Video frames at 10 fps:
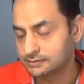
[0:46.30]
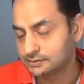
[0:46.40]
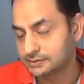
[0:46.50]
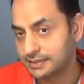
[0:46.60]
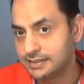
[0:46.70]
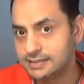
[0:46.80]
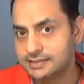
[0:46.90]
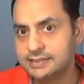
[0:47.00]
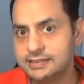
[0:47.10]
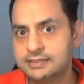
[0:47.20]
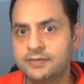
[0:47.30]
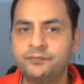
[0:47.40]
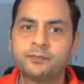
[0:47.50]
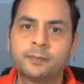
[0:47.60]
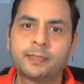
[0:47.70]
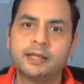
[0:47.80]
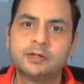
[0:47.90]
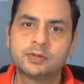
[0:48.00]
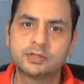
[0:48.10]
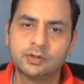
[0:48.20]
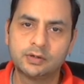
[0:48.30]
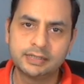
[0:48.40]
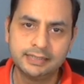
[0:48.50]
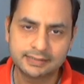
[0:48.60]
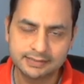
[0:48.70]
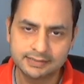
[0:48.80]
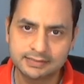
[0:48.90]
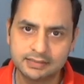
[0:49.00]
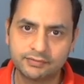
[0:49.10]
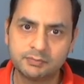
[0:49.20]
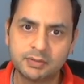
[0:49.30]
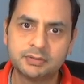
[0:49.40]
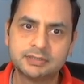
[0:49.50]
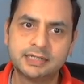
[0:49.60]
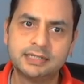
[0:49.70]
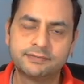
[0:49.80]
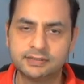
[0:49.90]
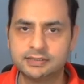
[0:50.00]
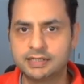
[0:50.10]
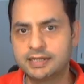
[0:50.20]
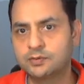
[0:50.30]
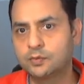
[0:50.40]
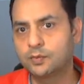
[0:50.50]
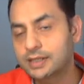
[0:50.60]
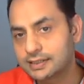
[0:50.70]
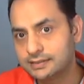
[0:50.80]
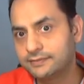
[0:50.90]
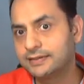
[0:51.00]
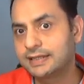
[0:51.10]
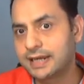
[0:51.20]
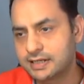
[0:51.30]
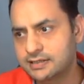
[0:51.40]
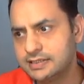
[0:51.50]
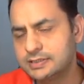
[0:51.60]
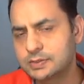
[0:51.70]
say indices, introduction or indexes, different people say different, and what are the different categories.